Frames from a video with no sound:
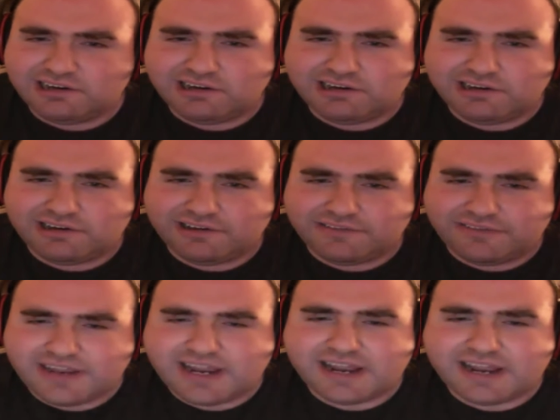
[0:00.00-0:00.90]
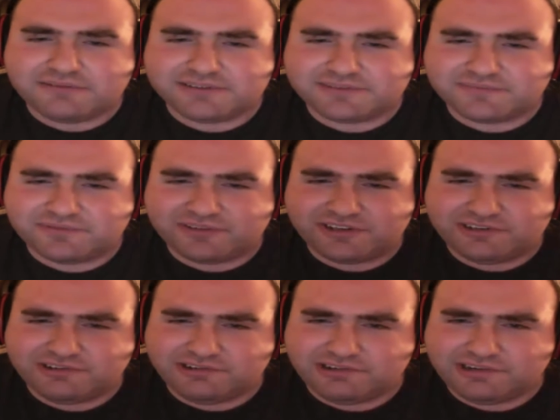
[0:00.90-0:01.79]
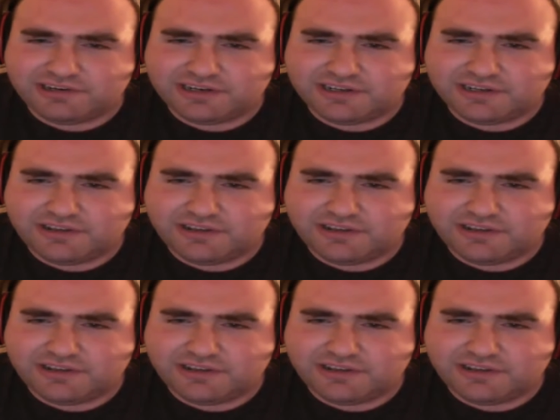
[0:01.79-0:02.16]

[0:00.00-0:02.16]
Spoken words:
oh, that was pretty good.